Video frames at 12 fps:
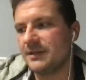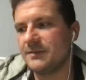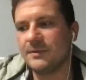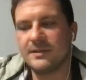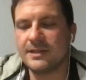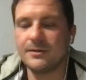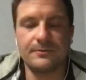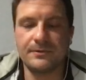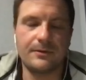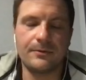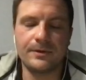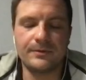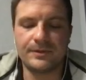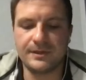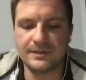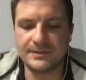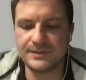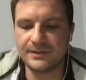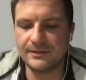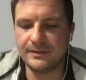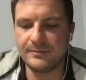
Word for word: because I don't agree with it necessarily,